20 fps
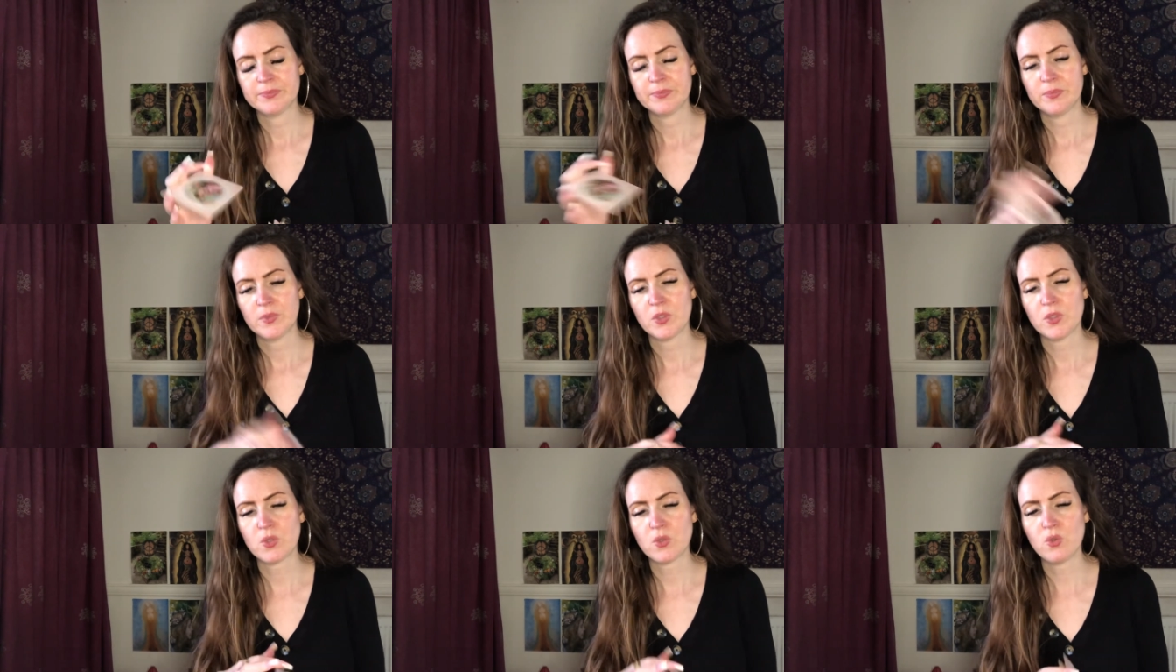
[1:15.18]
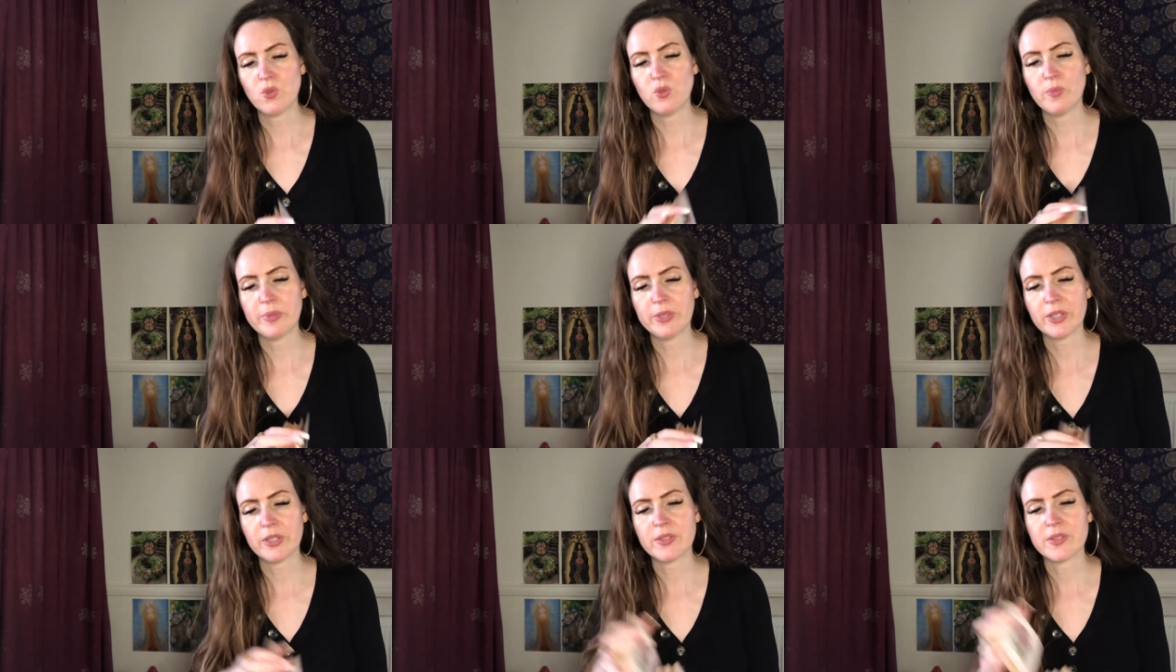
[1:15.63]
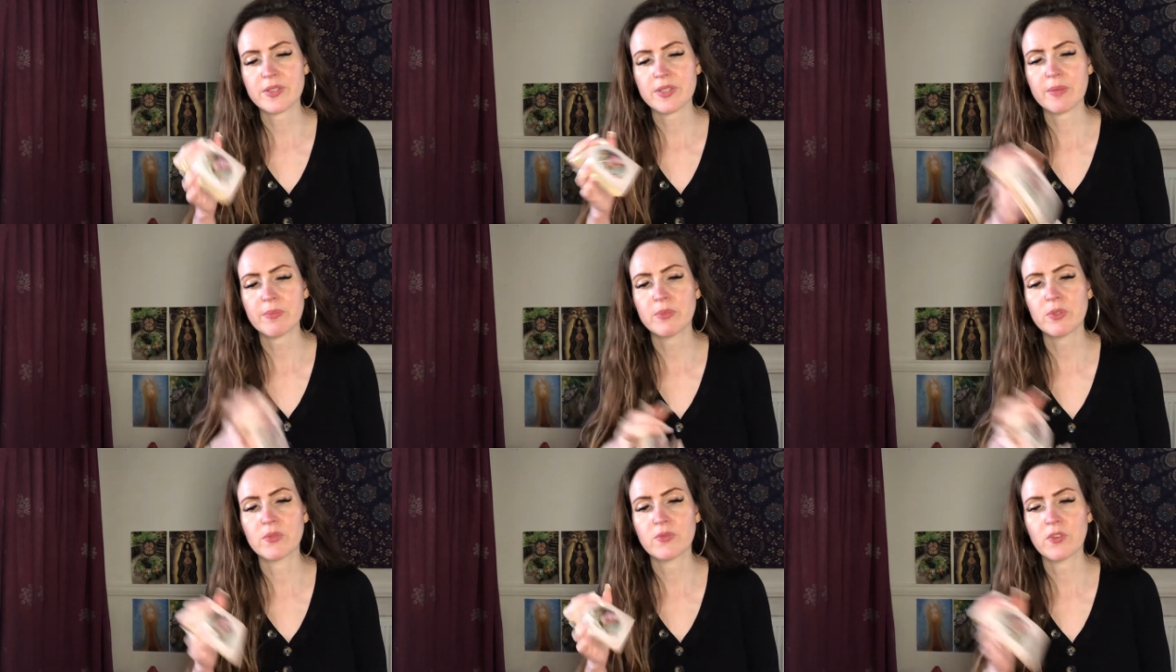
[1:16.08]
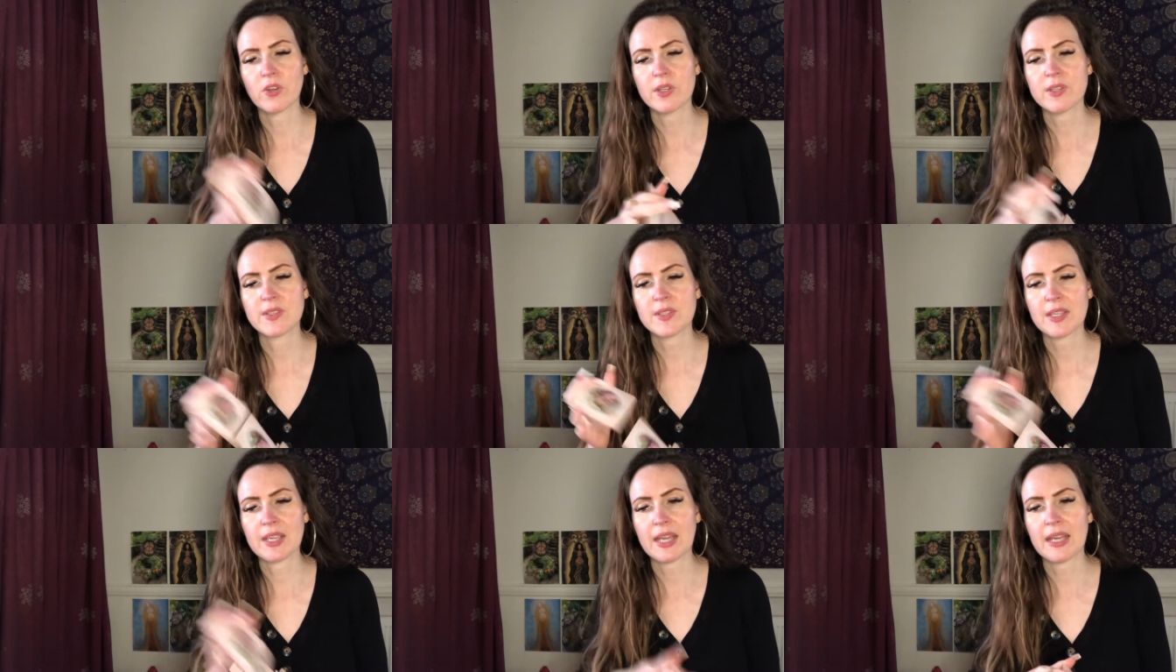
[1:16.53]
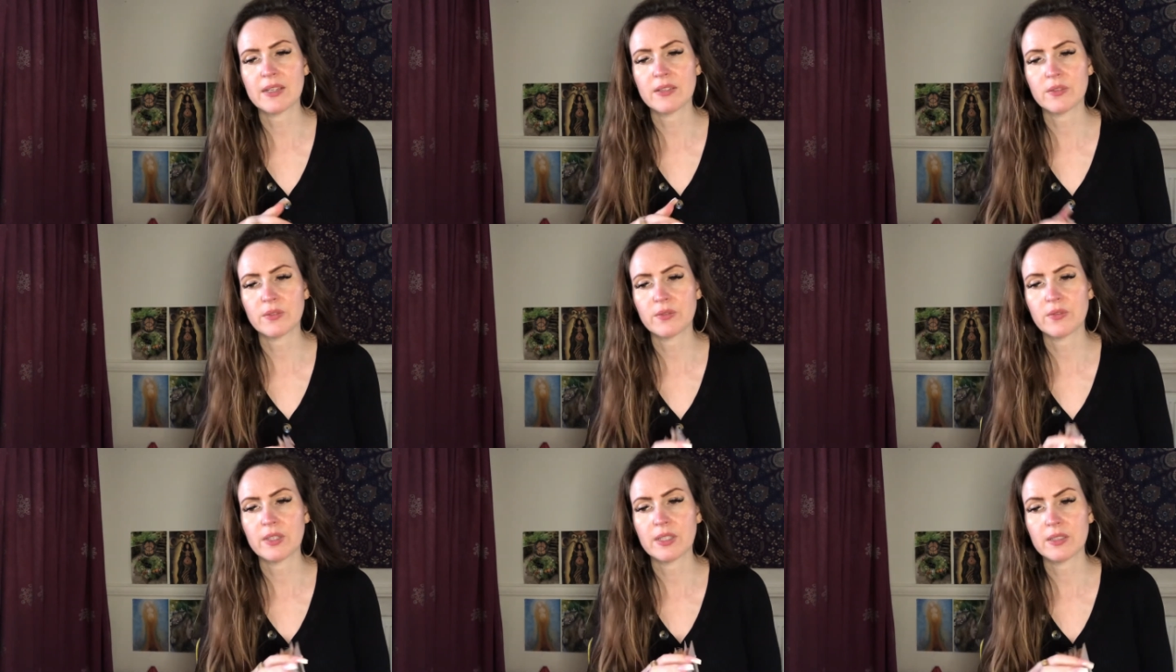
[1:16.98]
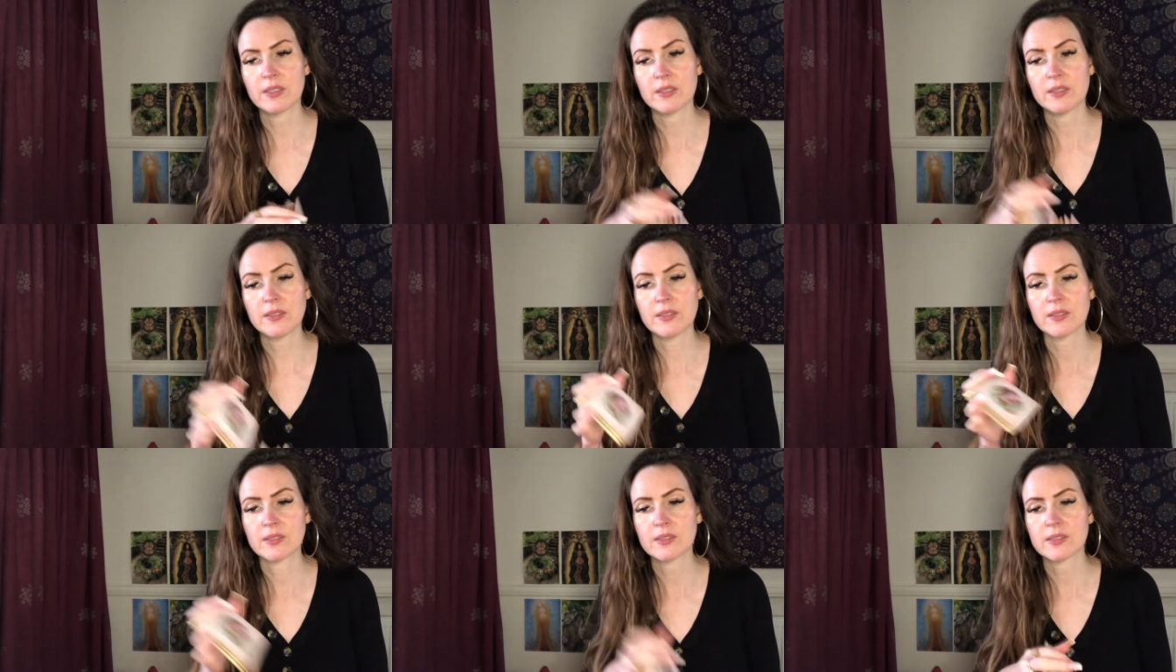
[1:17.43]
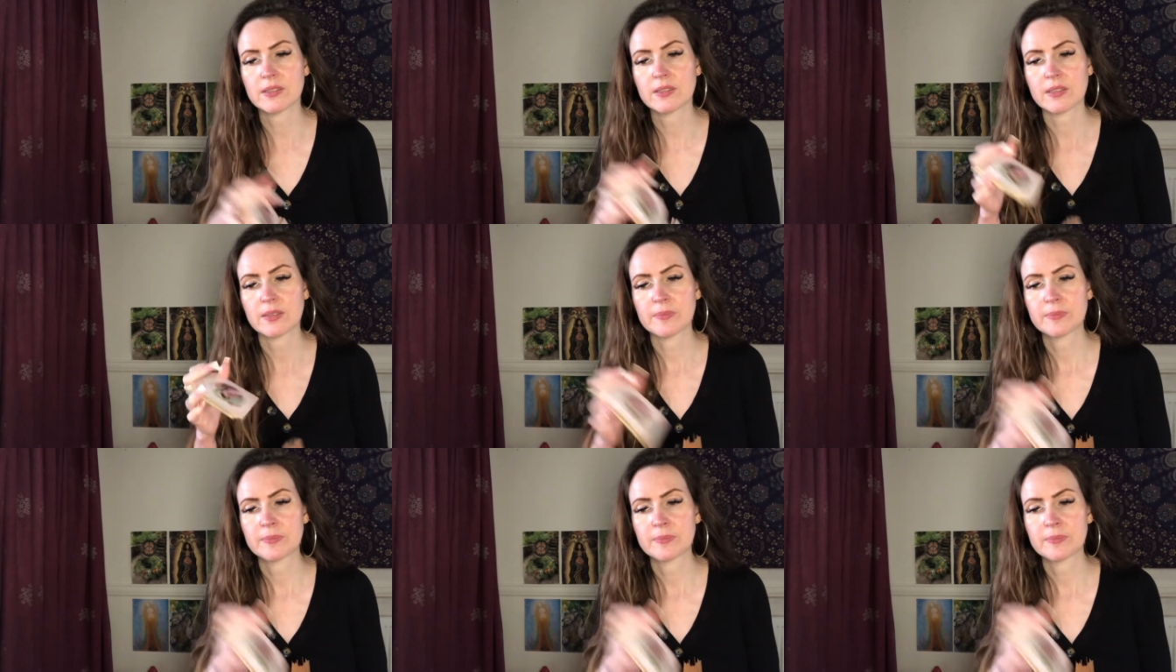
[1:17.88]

Scorpio, Sun, Moon, Rising and Venus.